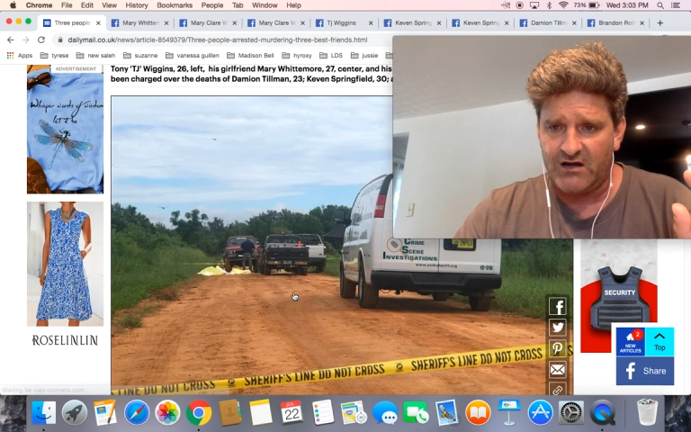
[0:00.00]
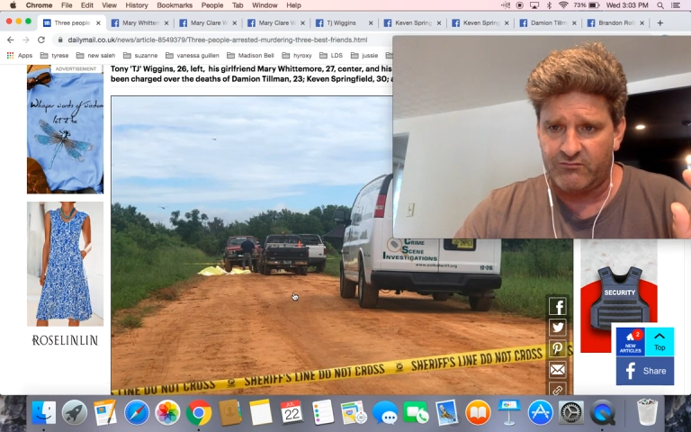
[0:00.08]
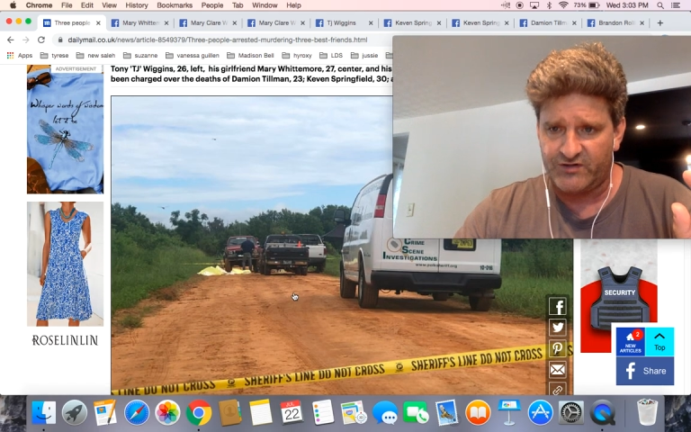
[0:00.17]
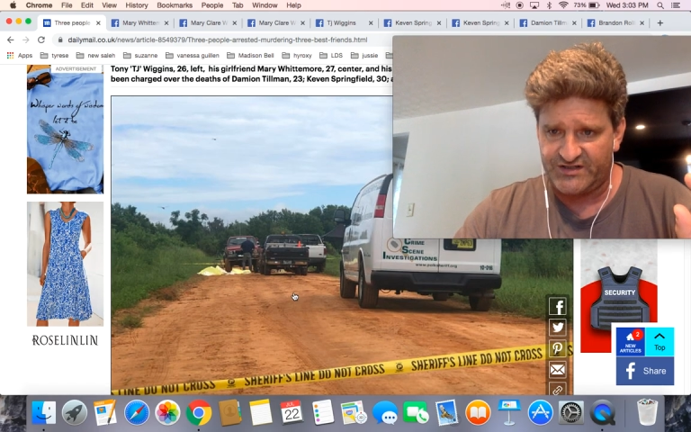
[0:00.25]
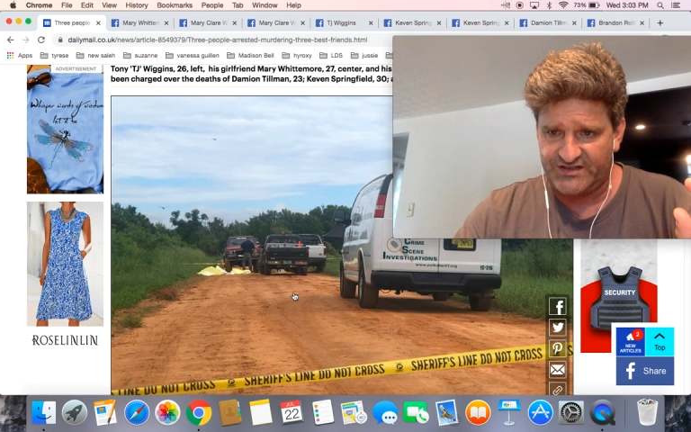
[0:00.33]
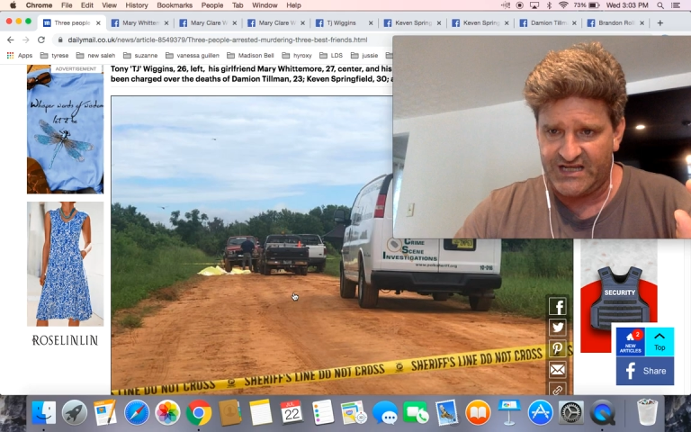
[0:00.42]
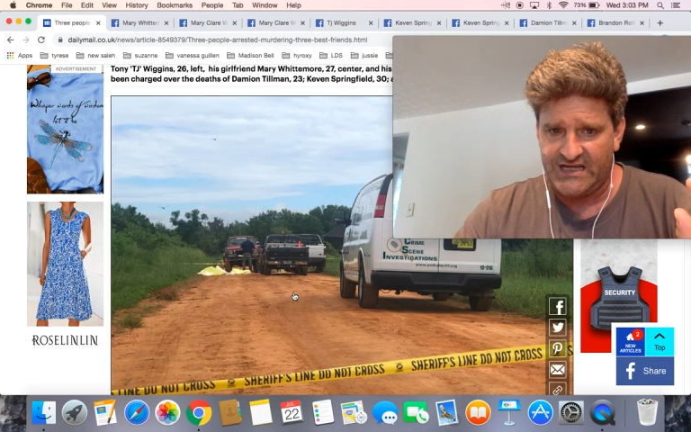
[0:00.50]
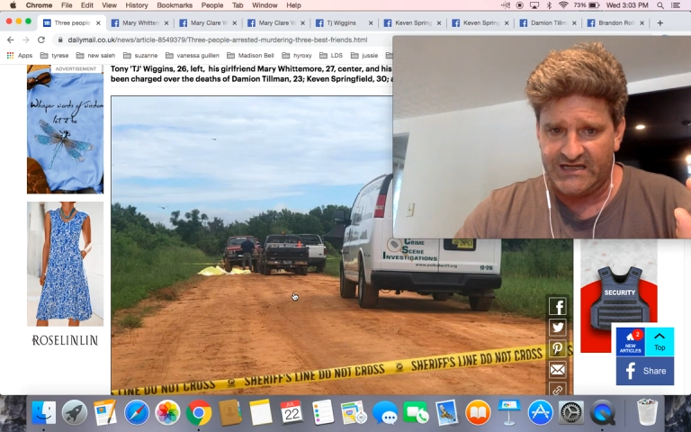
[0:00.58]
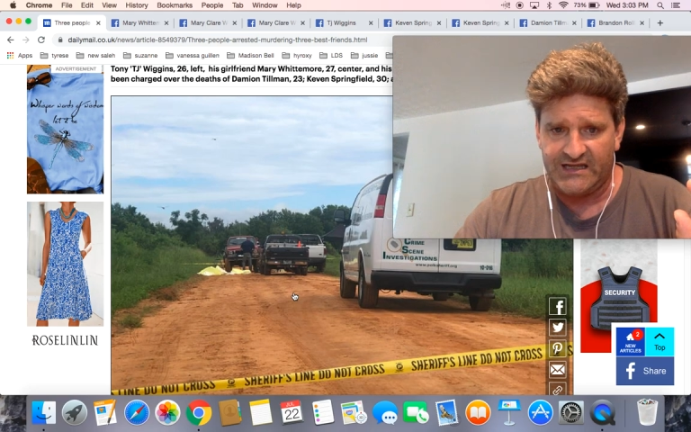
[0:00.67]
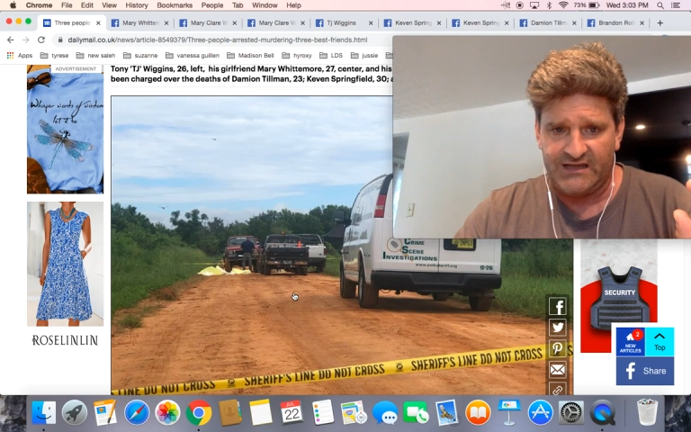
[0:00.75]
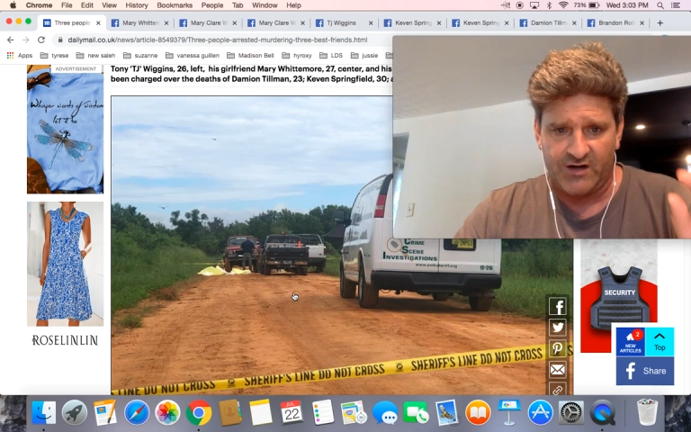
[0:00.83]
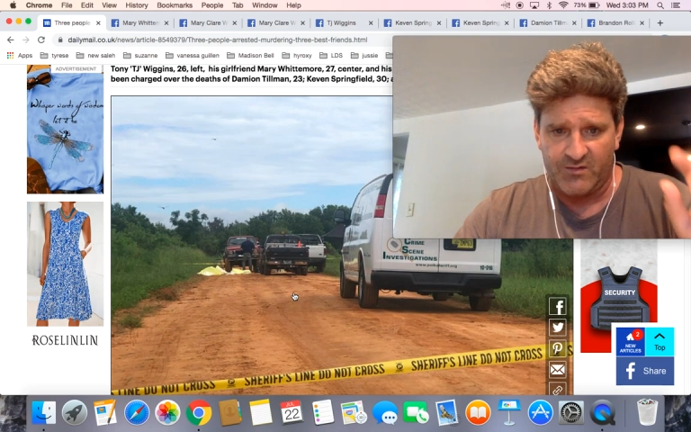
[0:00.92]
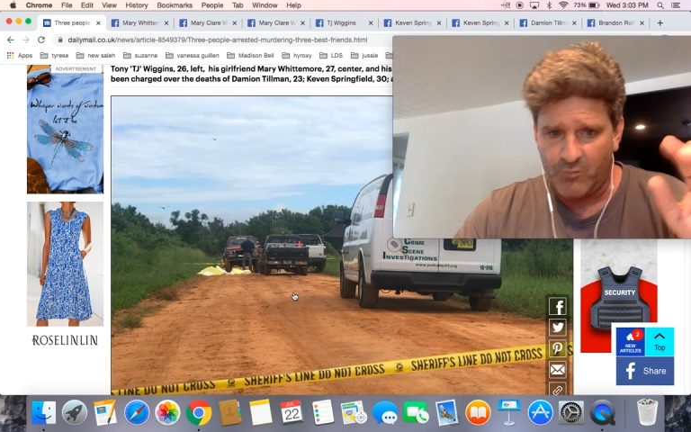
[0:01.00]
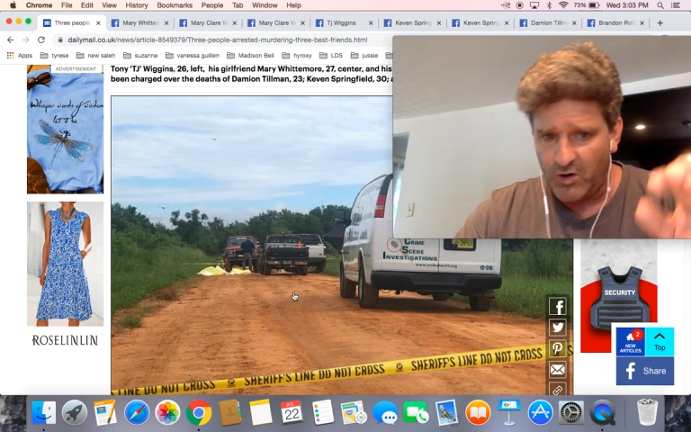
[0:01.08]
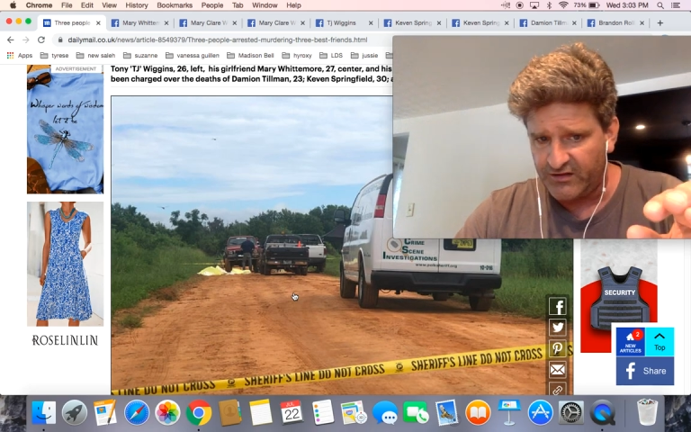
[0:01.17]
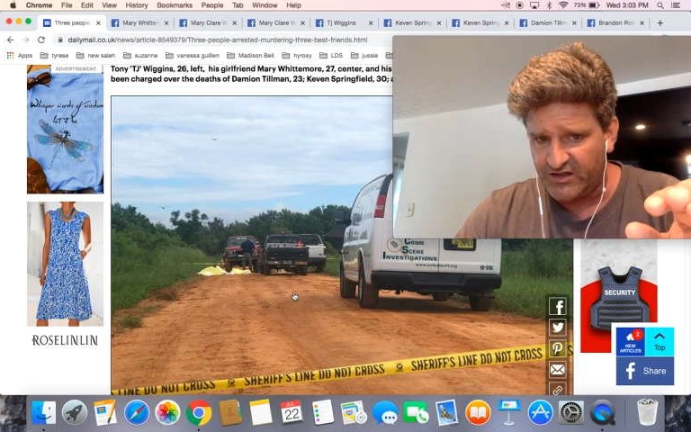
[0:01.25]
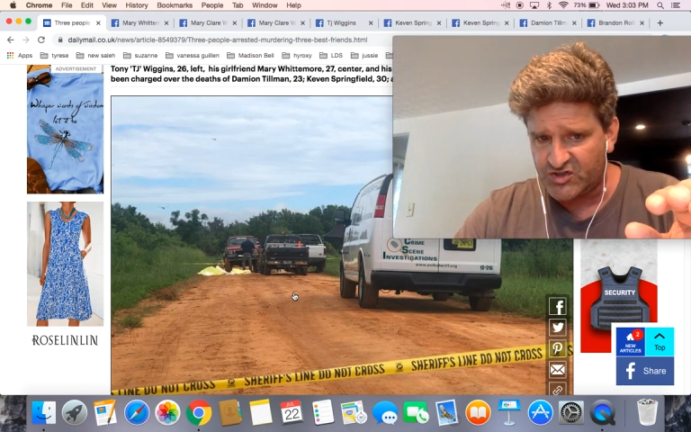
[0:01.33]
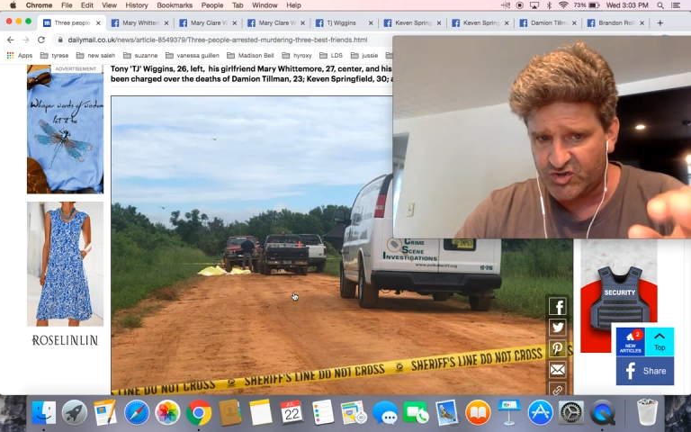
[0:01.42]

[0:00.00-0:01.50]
receipt either in one of the